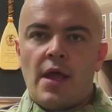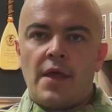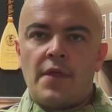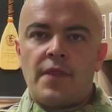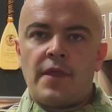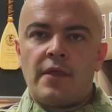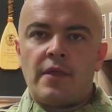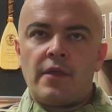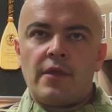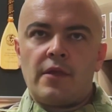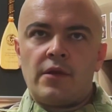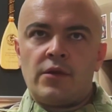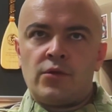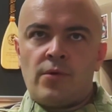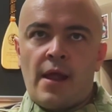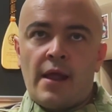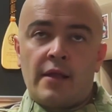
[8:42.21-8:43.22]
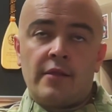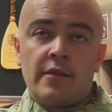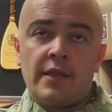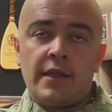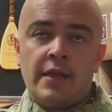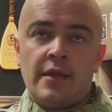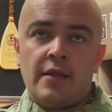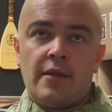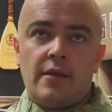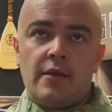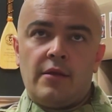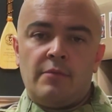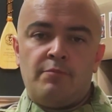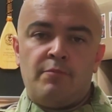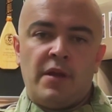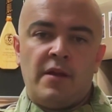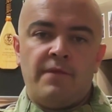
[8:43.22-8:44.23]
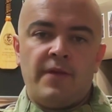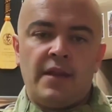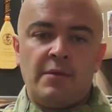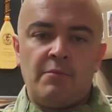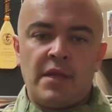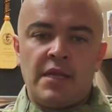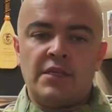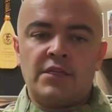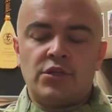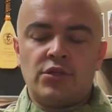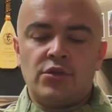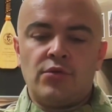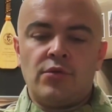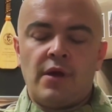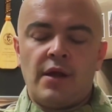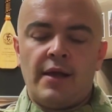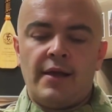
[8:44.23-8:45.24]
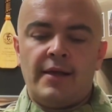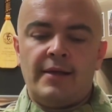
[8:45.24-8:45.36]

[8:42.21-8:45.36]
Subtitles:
I think directly benefiting me to